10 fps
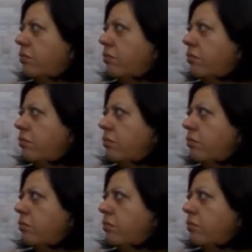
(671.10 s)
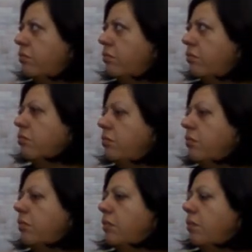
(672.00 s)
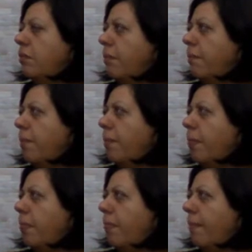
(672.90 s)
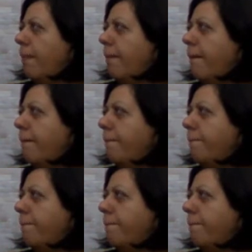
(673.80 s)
No words are spoken by the person on screen.